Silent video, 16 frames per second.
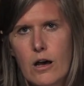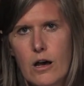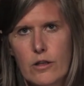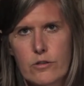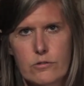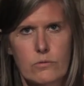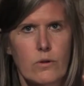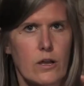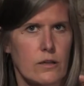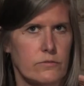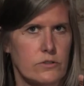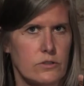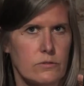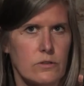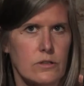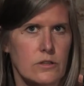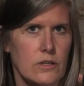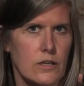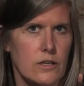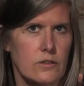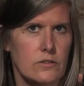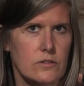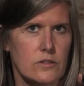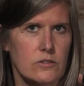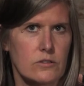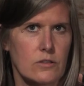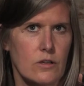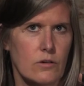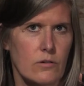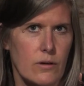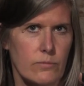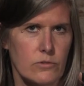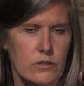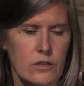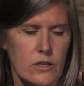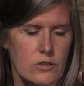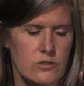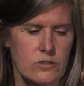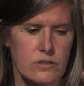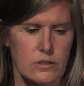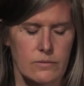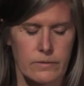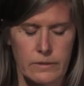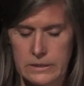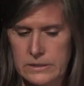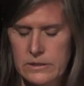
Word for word: other way of doing things. And so I'm really interested,